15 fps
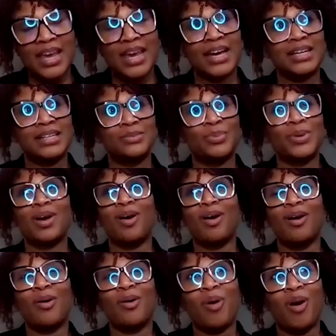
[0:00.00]
And we
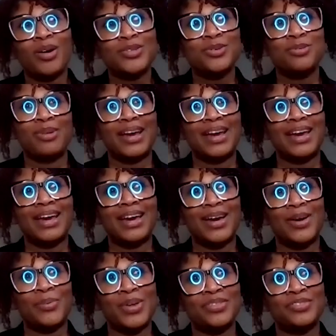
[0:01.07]
all walked
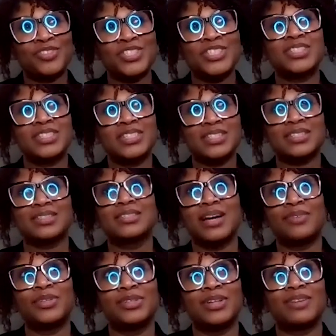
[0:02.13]
away with just this
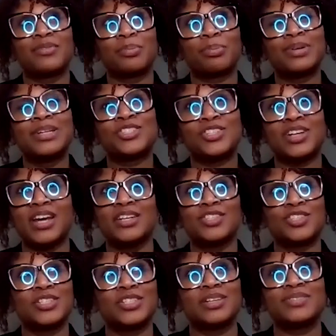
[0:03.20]
level of
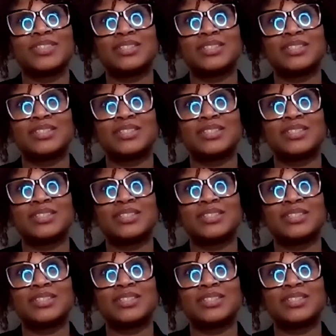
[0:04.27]
appreciation of